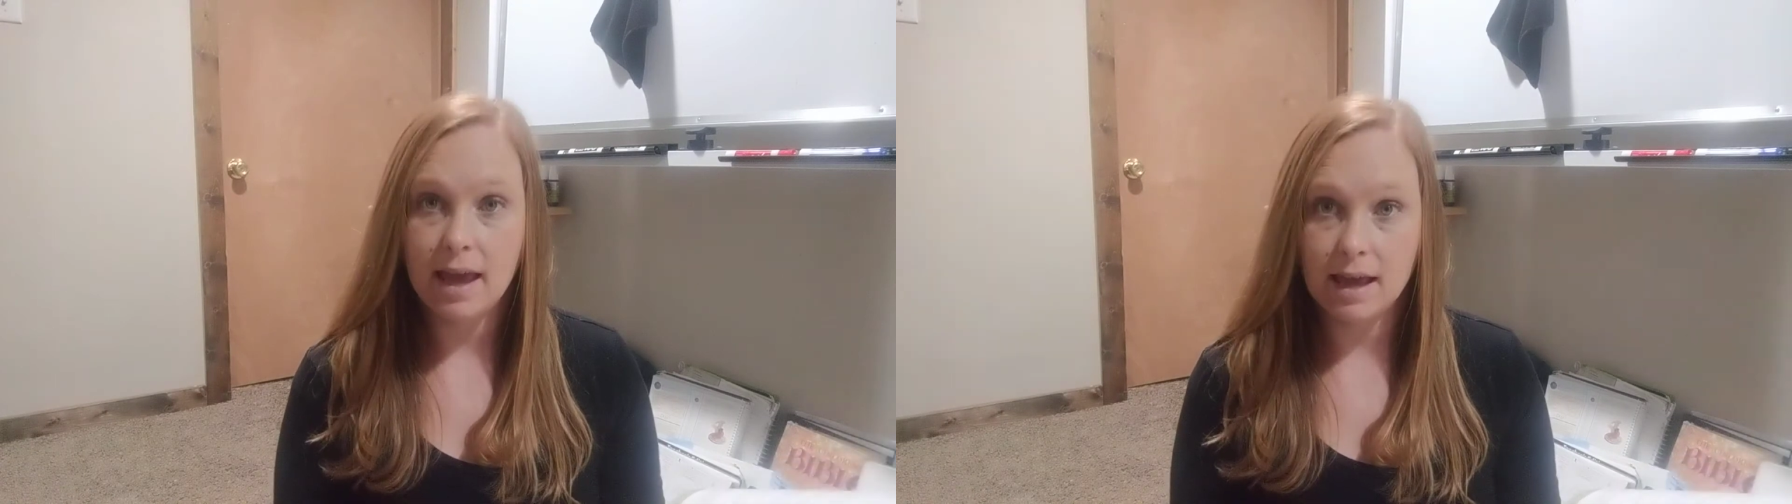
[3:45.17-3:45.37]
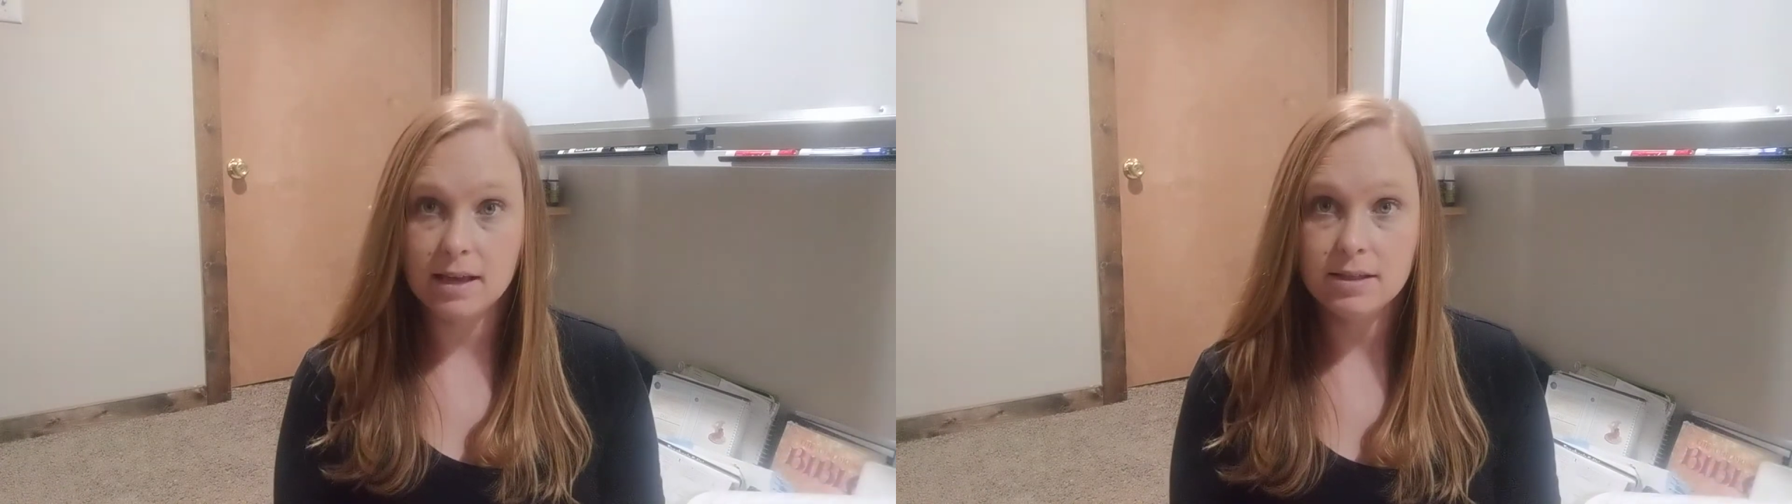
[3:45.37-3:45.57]

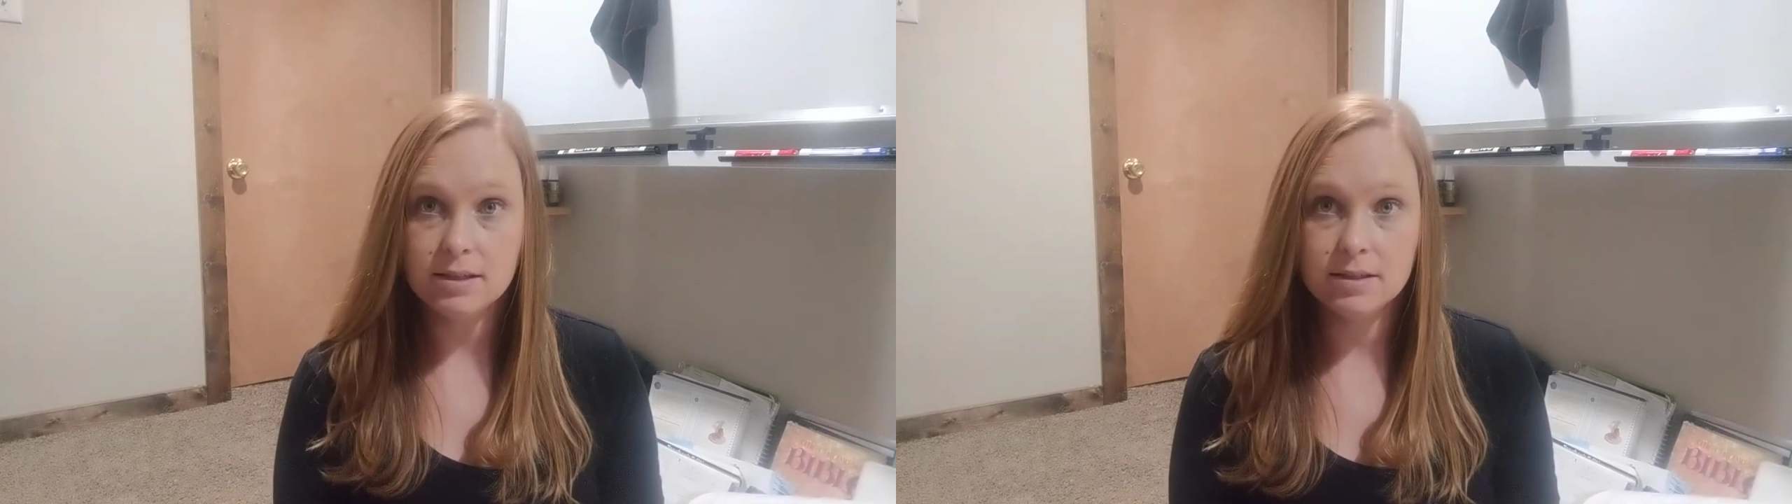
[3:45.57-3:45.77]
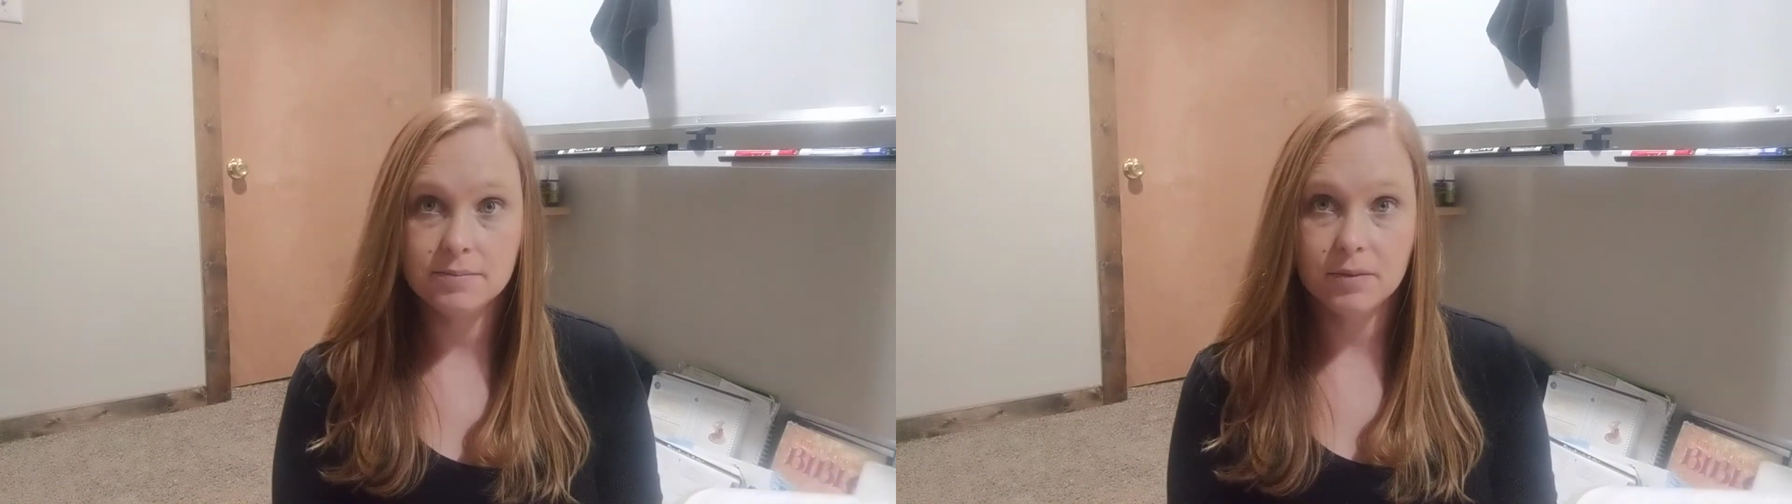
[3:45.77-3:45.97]

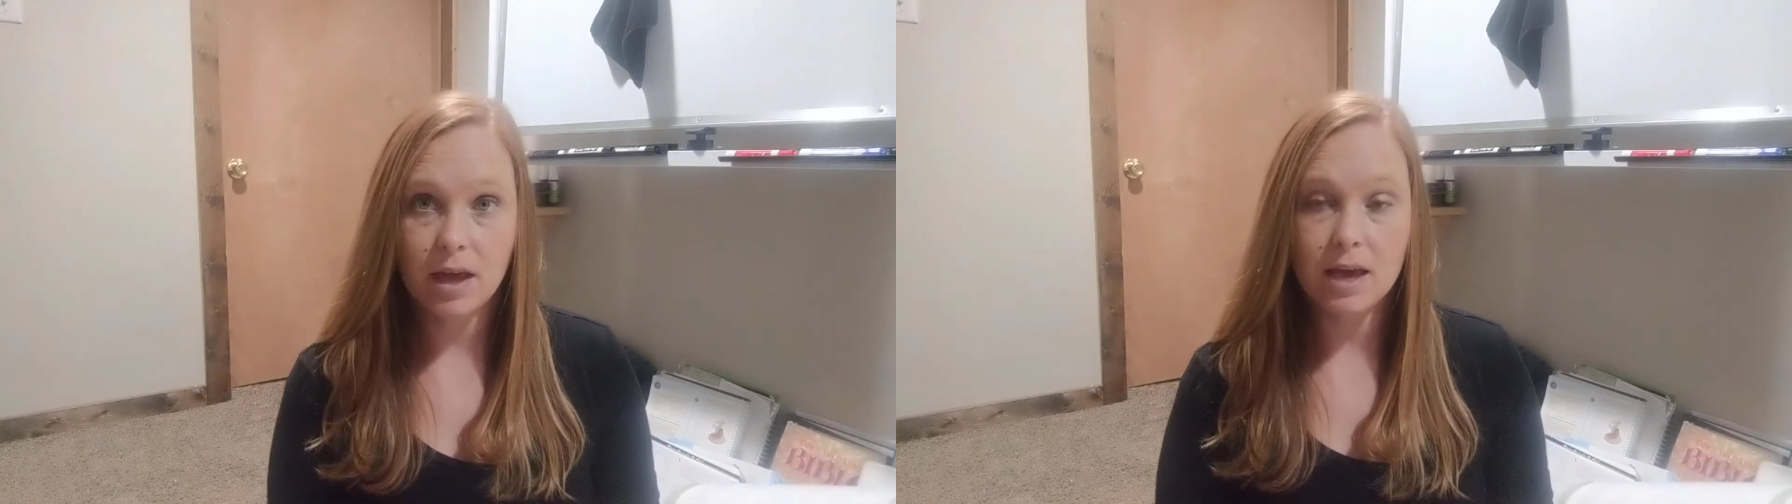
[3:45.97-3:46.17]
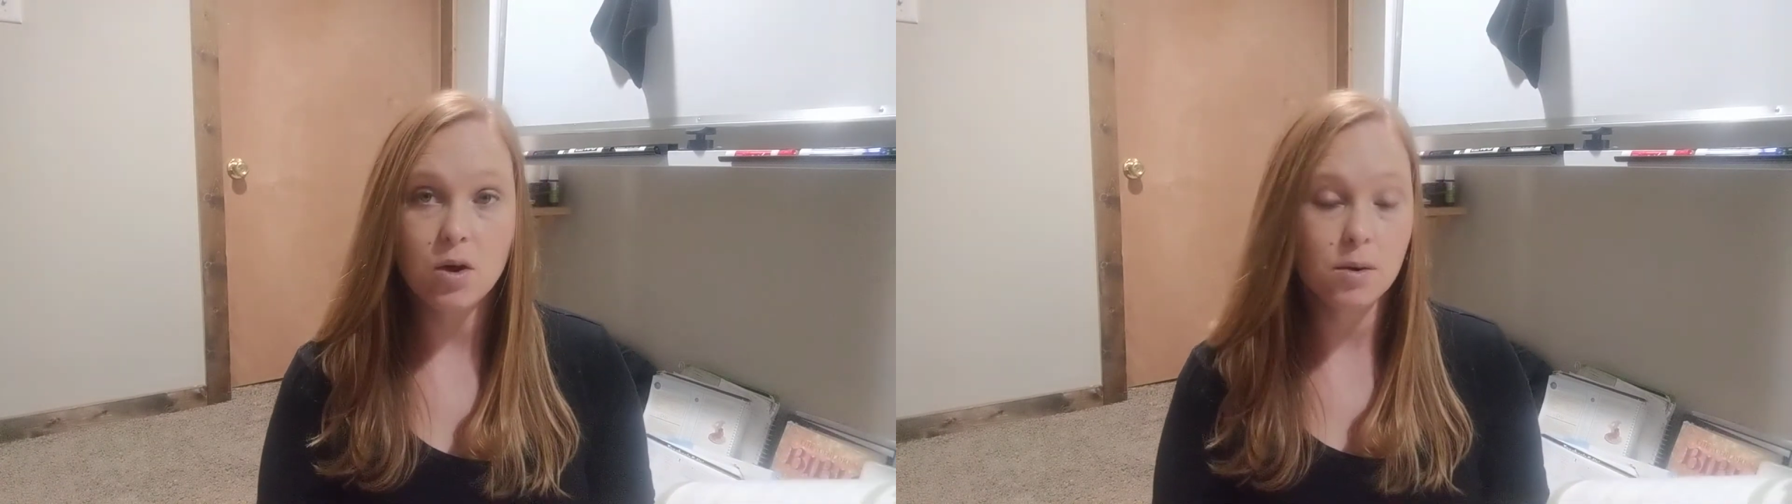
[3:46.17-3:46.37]
Ace,
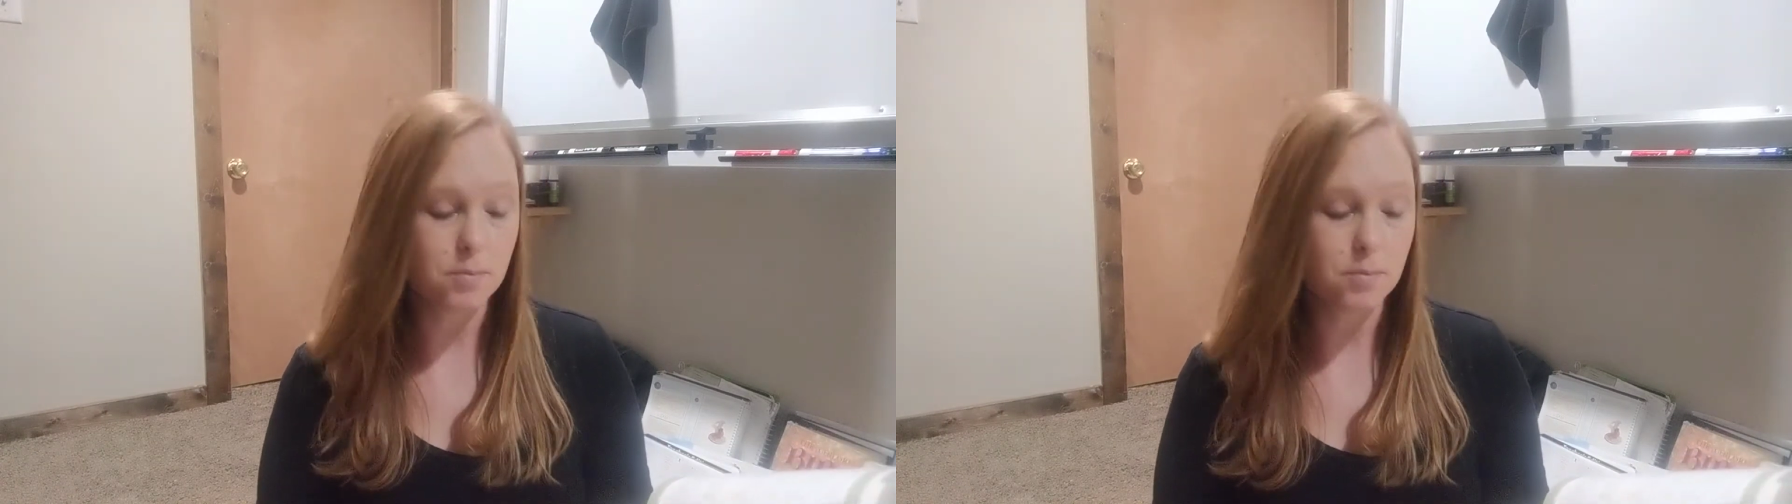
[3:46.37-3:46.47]
okay, or